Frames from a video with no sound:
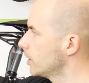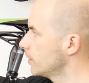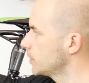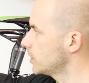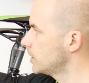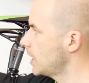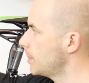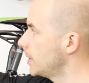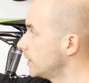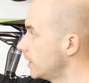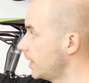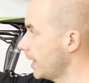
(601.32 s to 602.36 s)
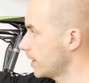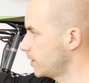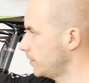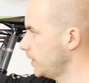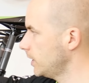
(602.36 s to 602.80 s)
of the stem and the
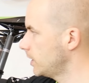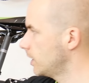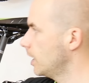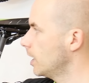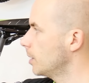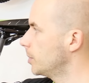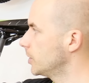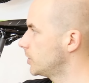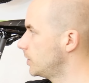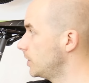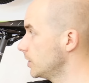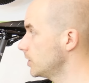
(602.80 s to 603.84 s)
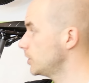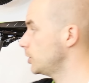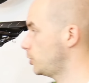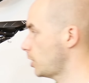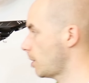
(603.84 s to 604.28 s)
length of it, but this is
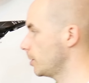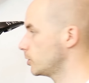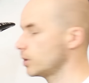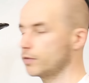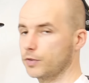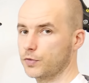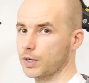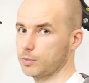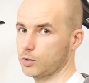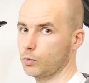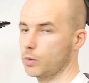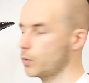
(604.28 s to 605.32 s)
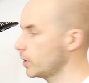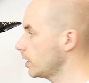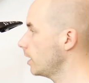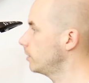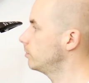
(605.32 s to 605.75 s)
the geometry of the frame, so we
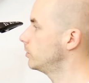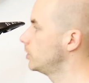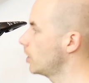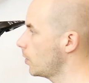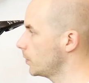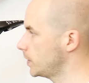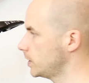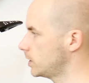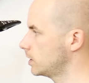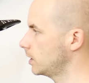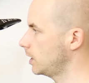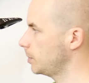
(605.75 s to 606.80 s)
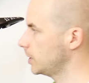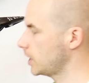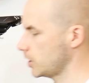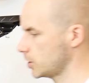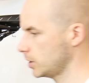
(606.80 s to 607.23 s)
want to know this
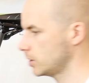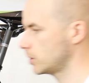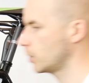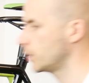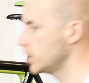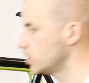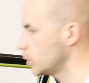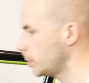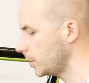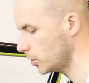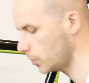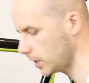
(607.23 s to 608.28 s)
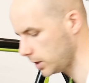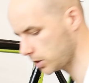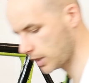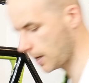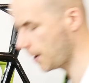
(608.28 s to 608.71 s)
limitation. So this will be the
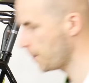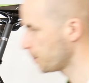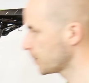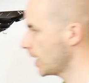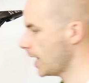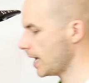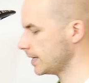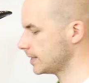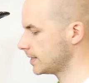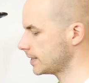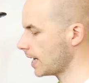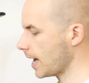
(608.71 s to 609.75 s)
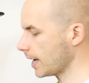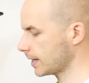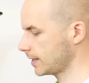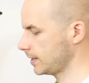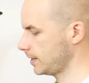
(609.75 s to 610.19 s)
reach, and
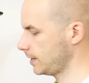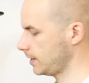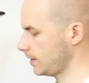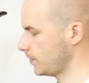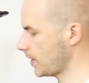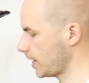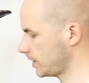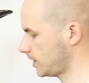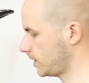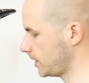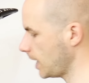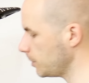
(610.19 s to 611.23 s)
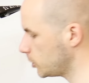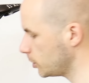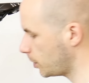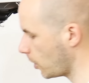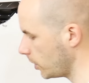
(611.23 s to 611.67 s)
stack, that's same
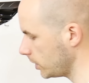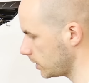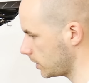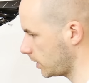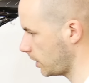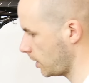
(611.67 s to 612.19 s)
2 points,